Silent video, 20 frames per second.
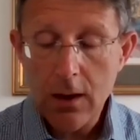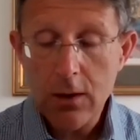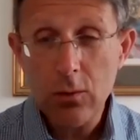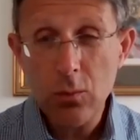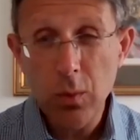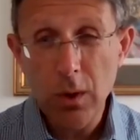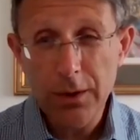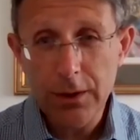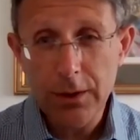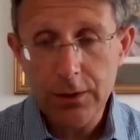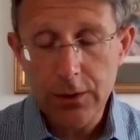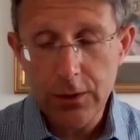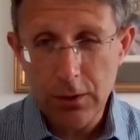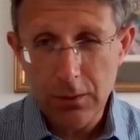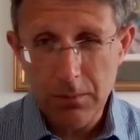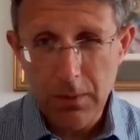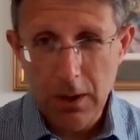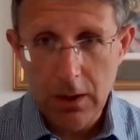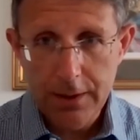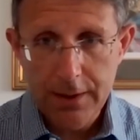who won at
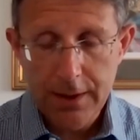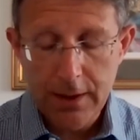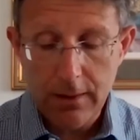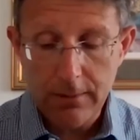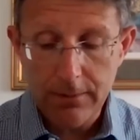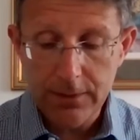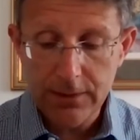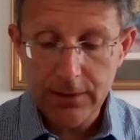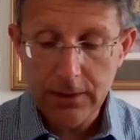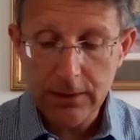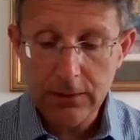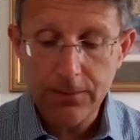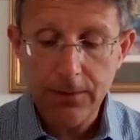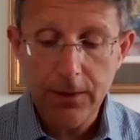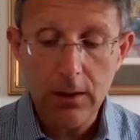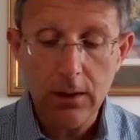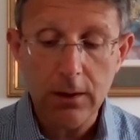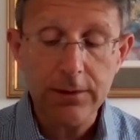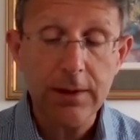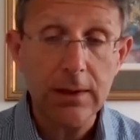Newmarket over 6
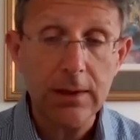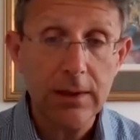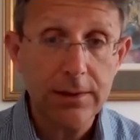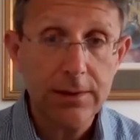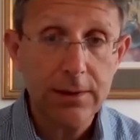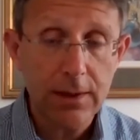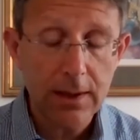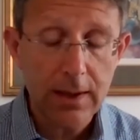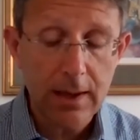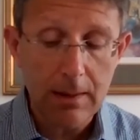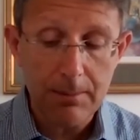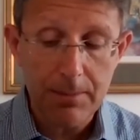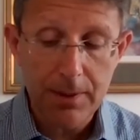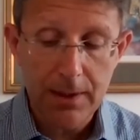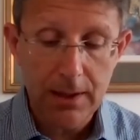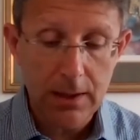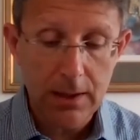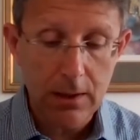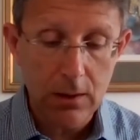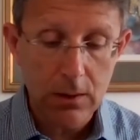furlongs in listed
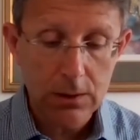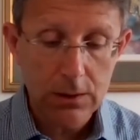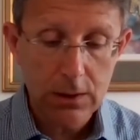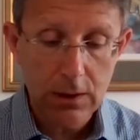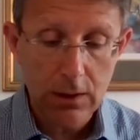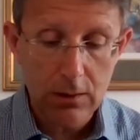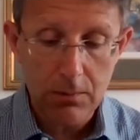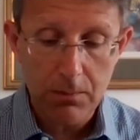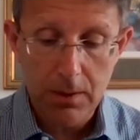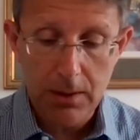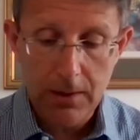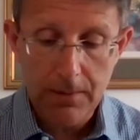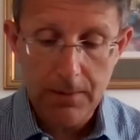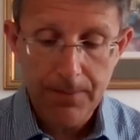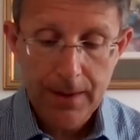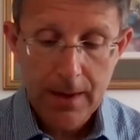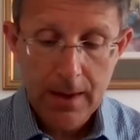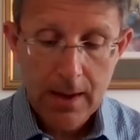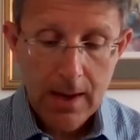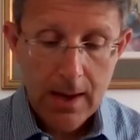company in October.
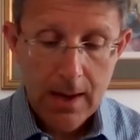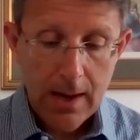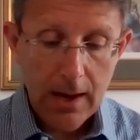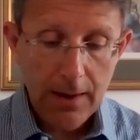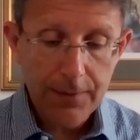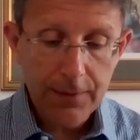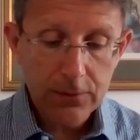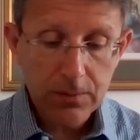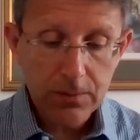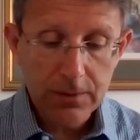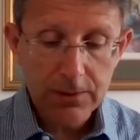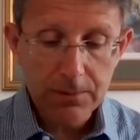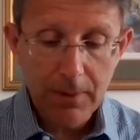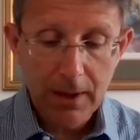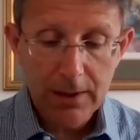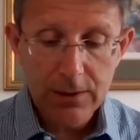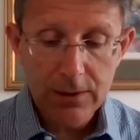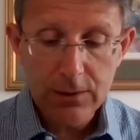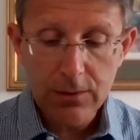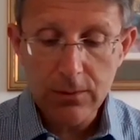And this one has
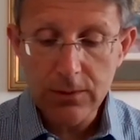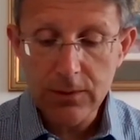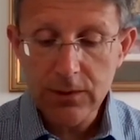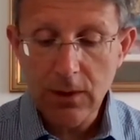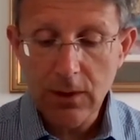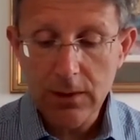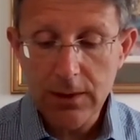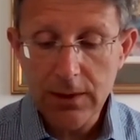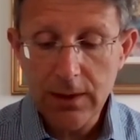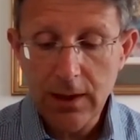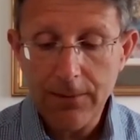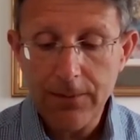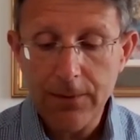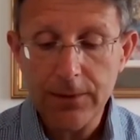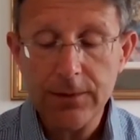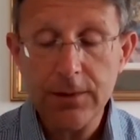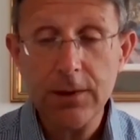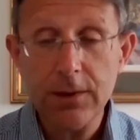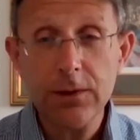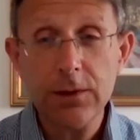made 2 solid
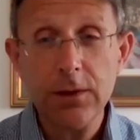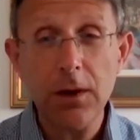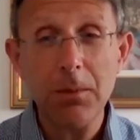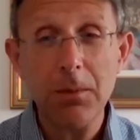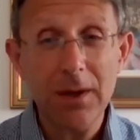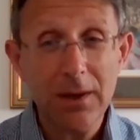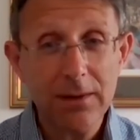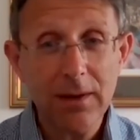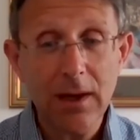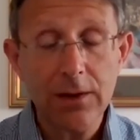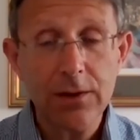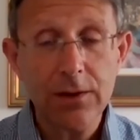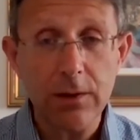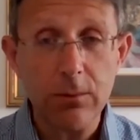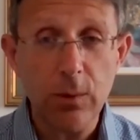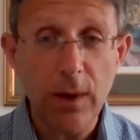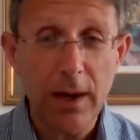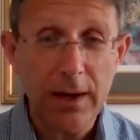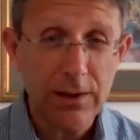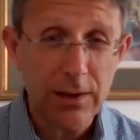efforts this term and is
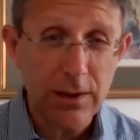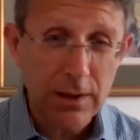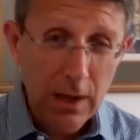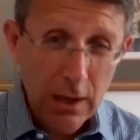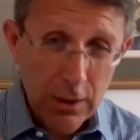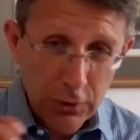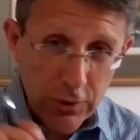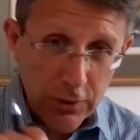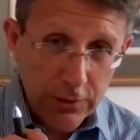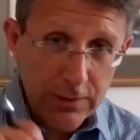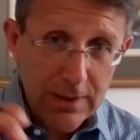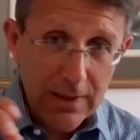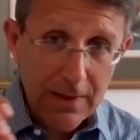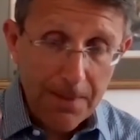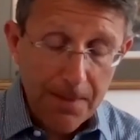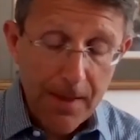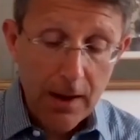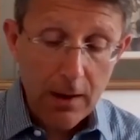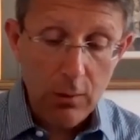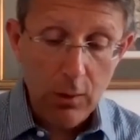actually rated just
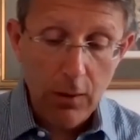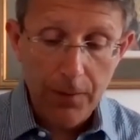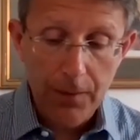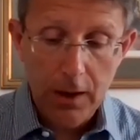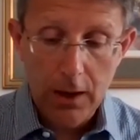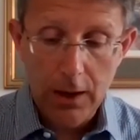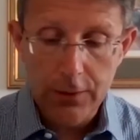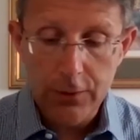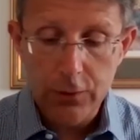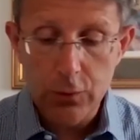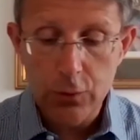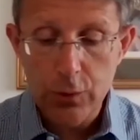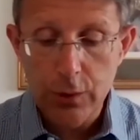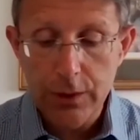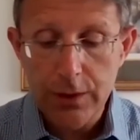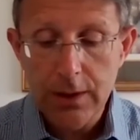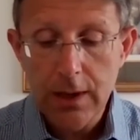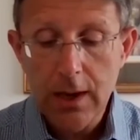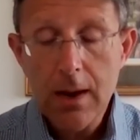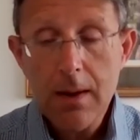in there on the
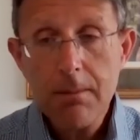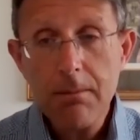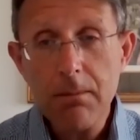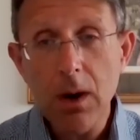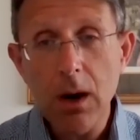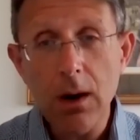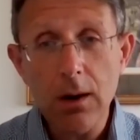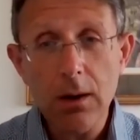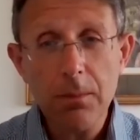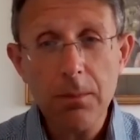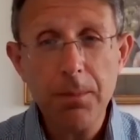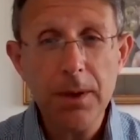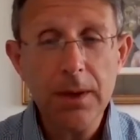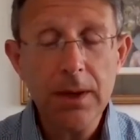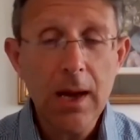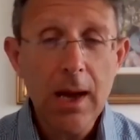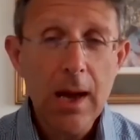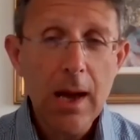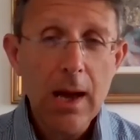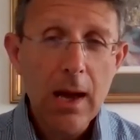100 mark.
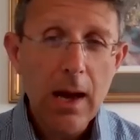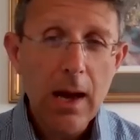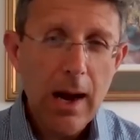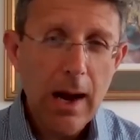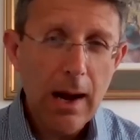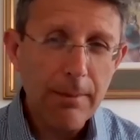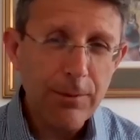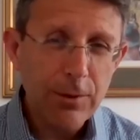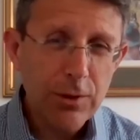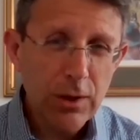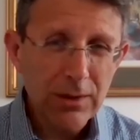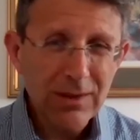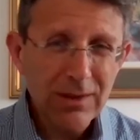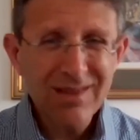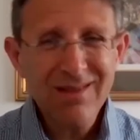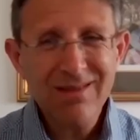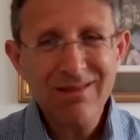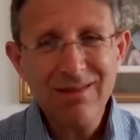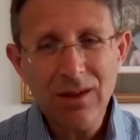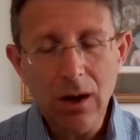But I'm
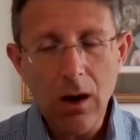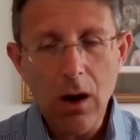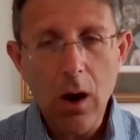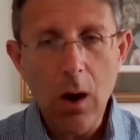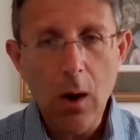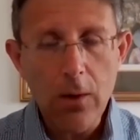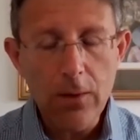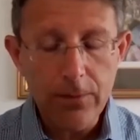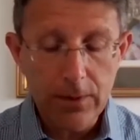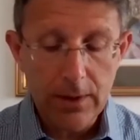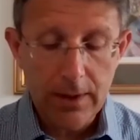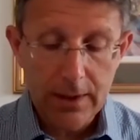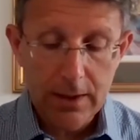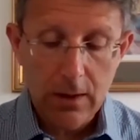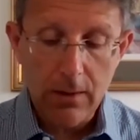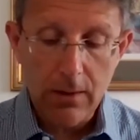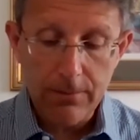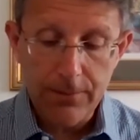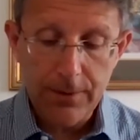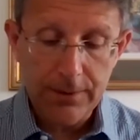just not overly
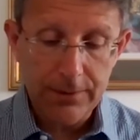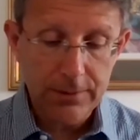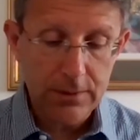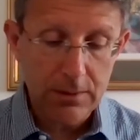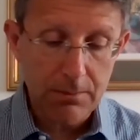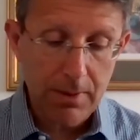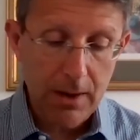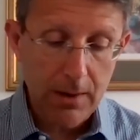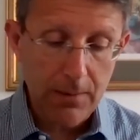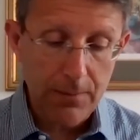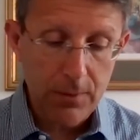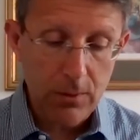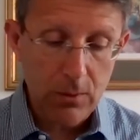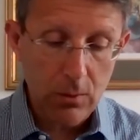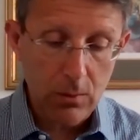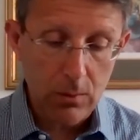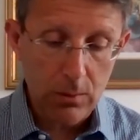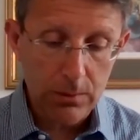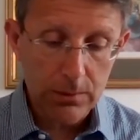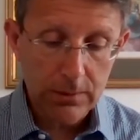convinced about the
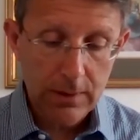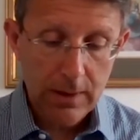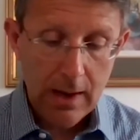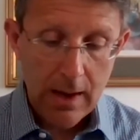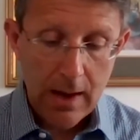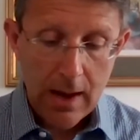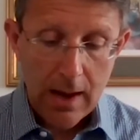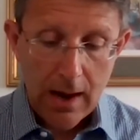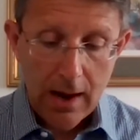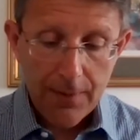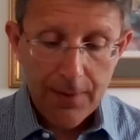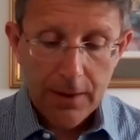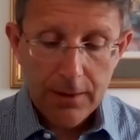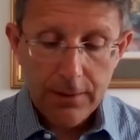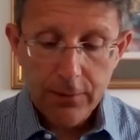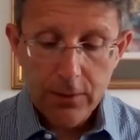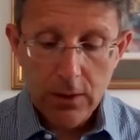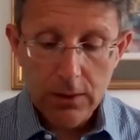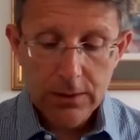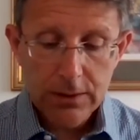horse. And then
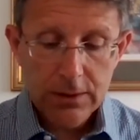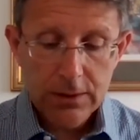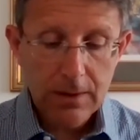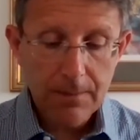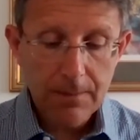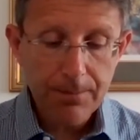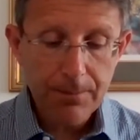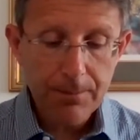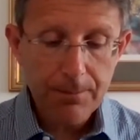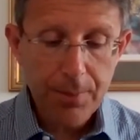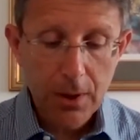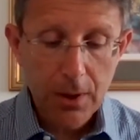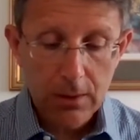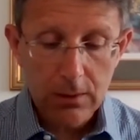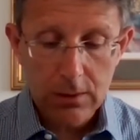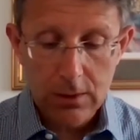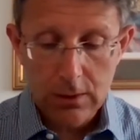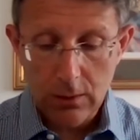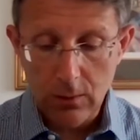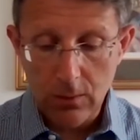you've got
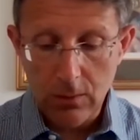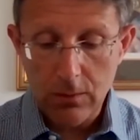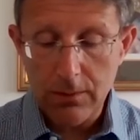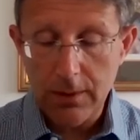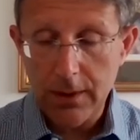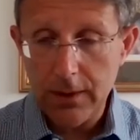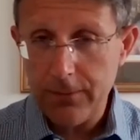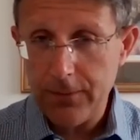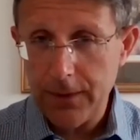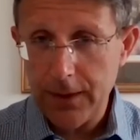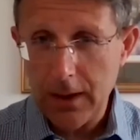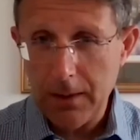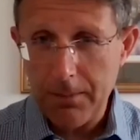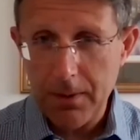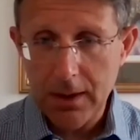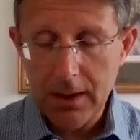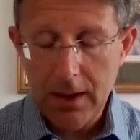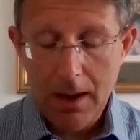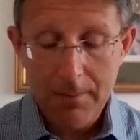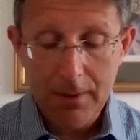Pearl Glory for the
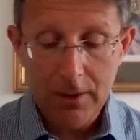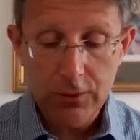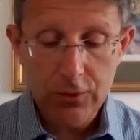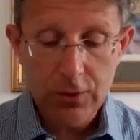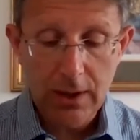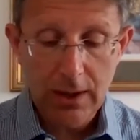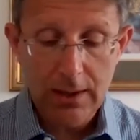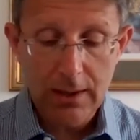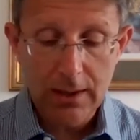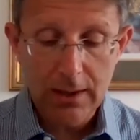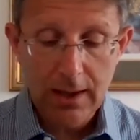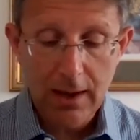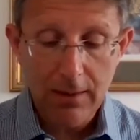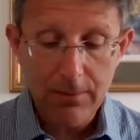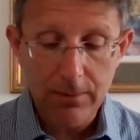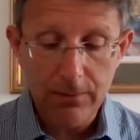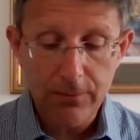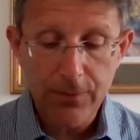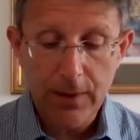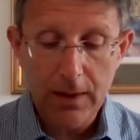up-and-coming trainer,
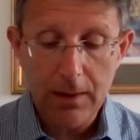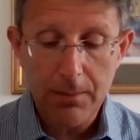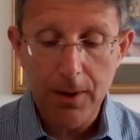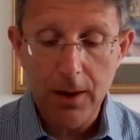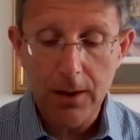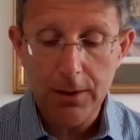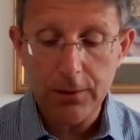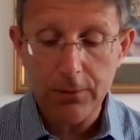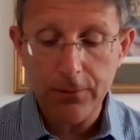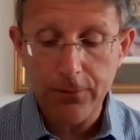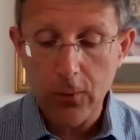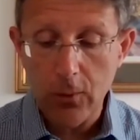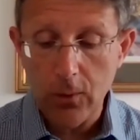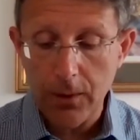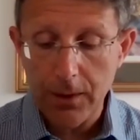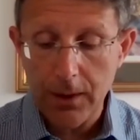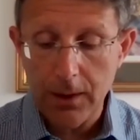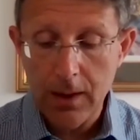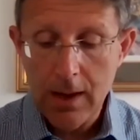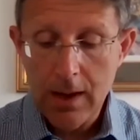Kevin
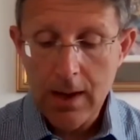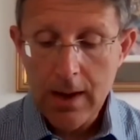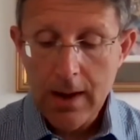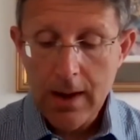Philippard-Defoy.